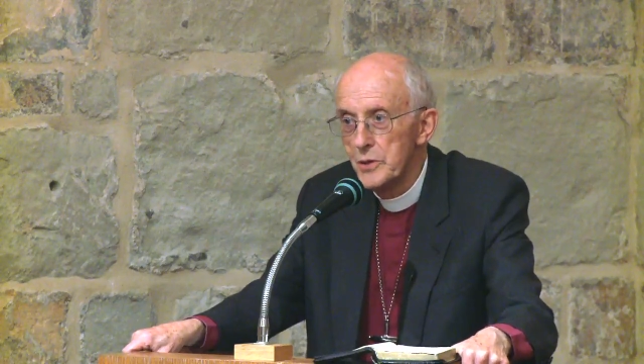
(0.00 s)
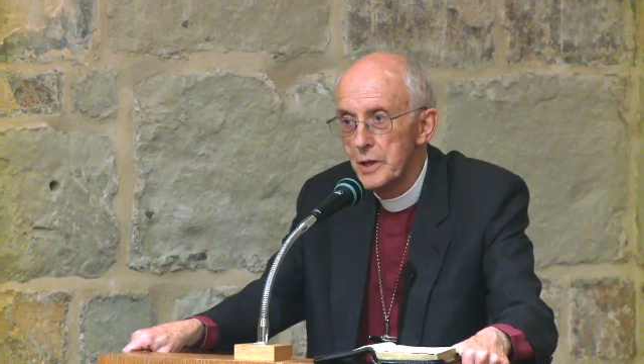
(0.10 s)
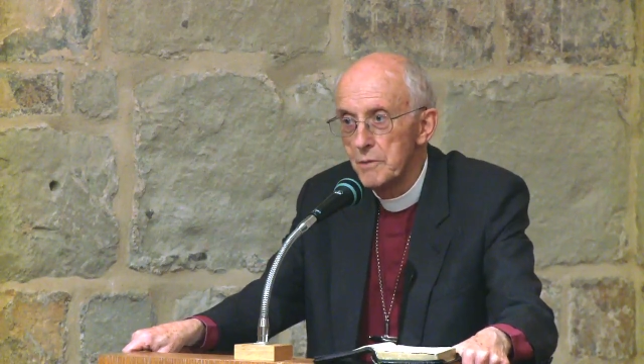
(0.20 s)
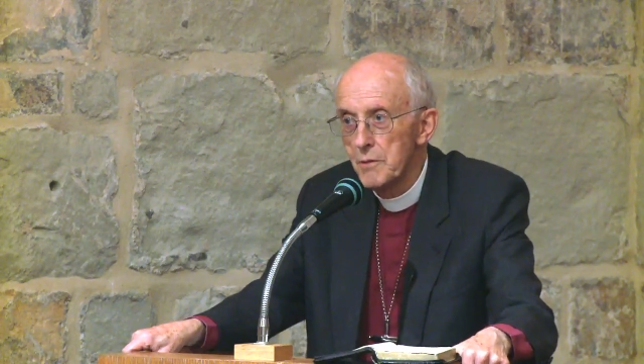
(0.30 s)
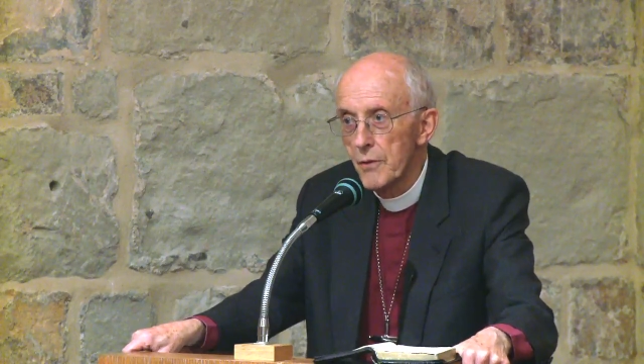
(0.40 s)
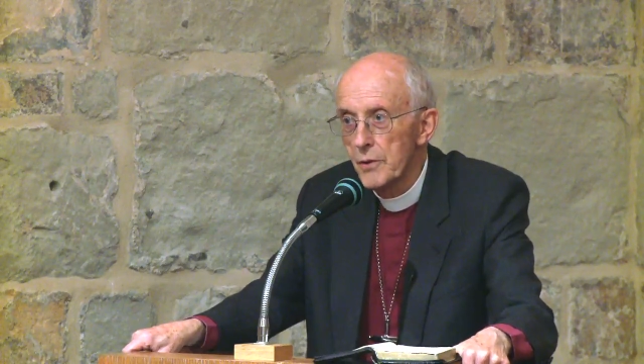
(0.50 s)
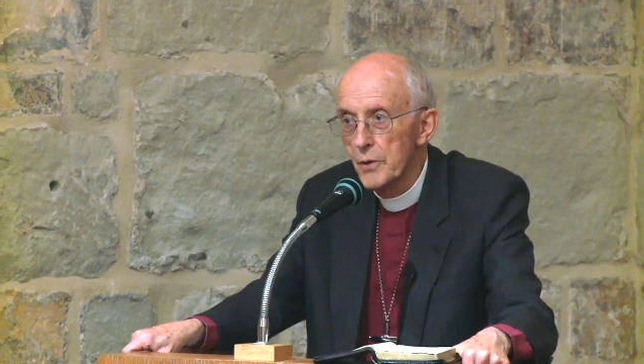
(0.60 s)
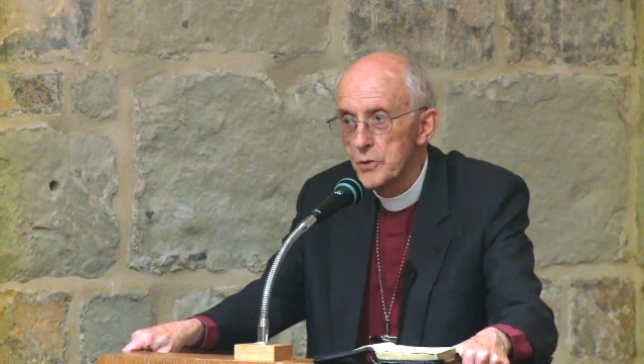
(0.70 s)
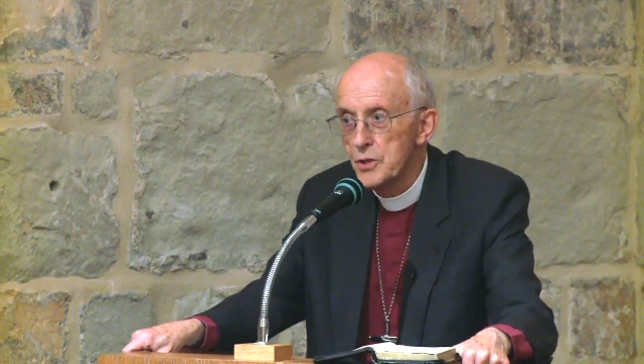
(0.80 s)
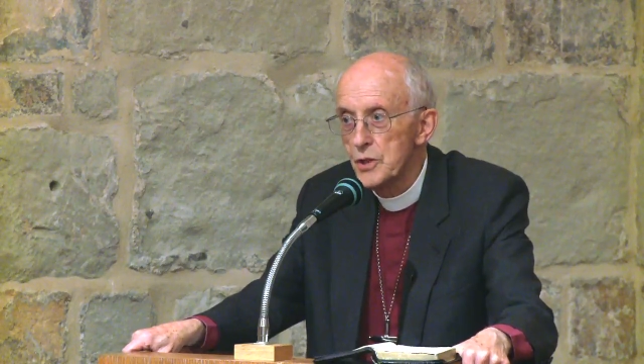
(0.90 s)
and he rather
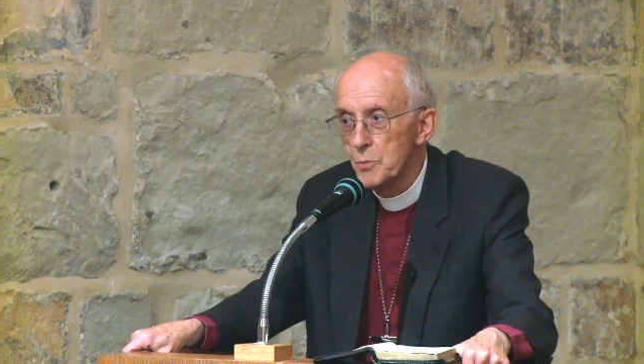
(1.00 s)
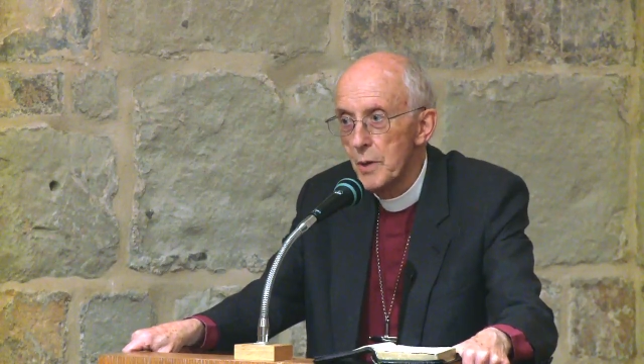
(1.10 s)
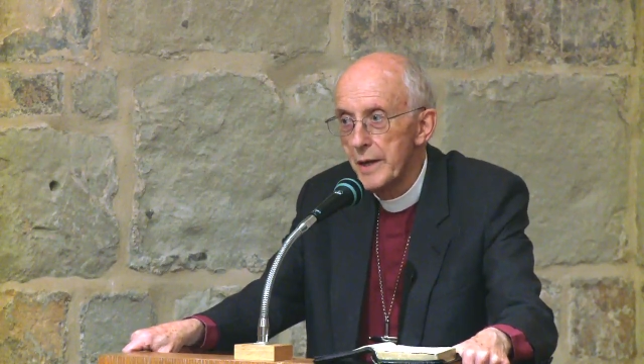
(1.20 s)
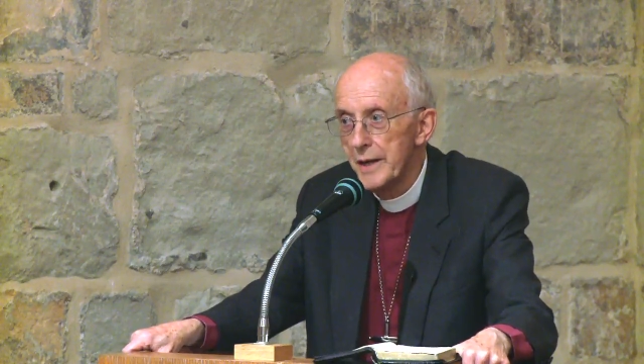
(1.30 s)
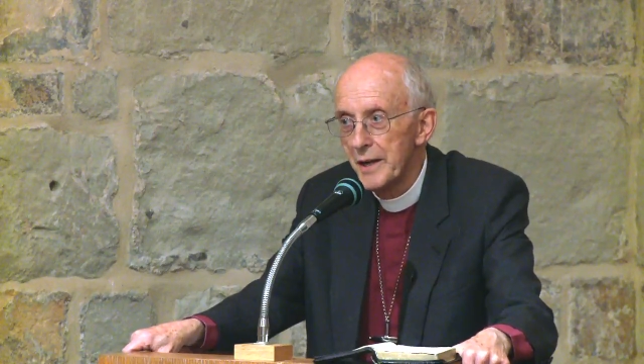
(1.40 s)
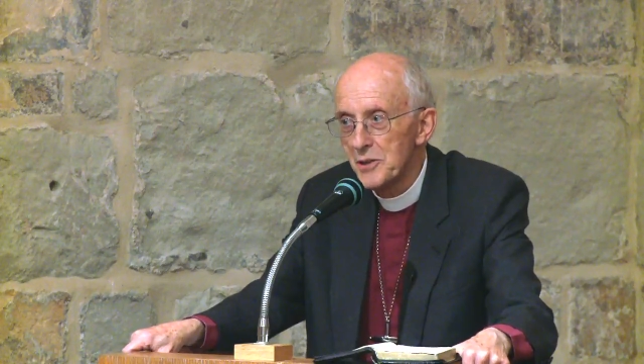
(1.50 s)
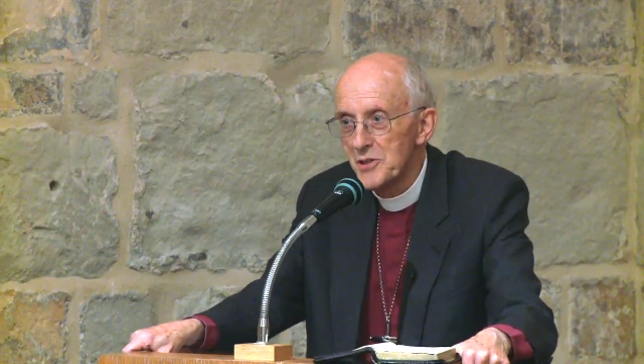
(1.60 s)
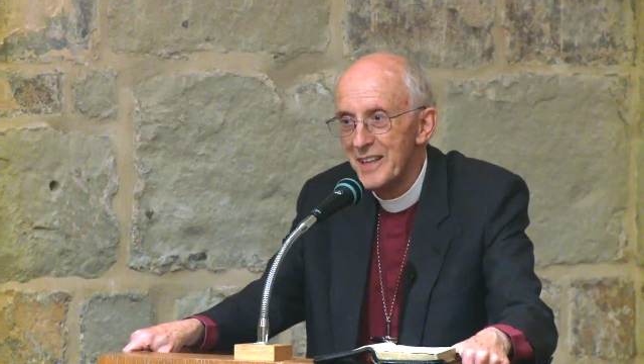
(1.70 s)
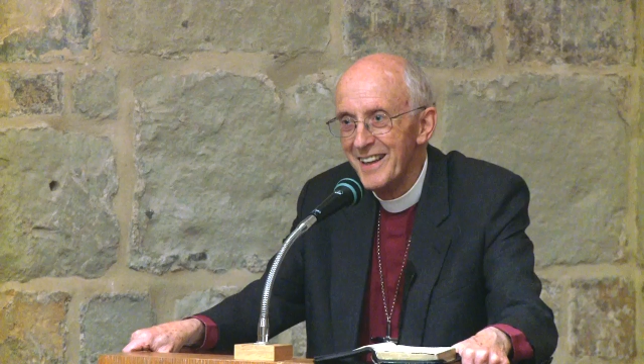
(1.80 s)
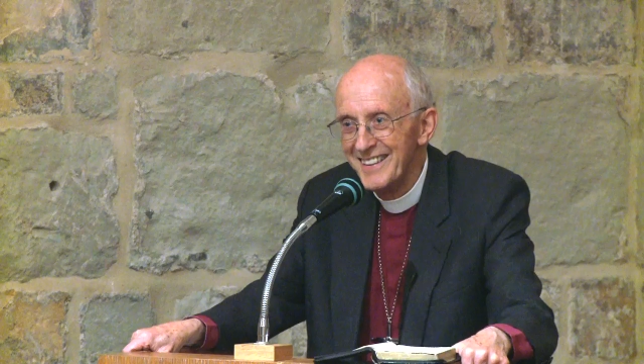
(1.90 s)
lost his way,
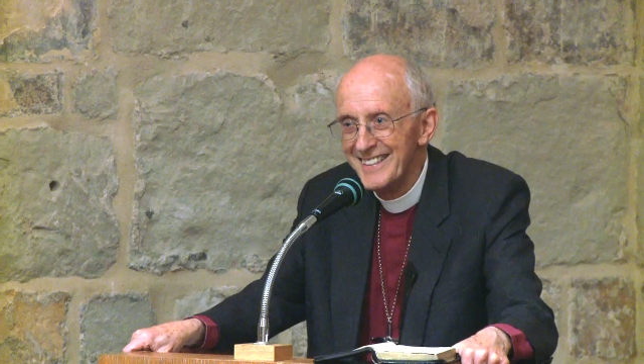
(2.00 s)
actually,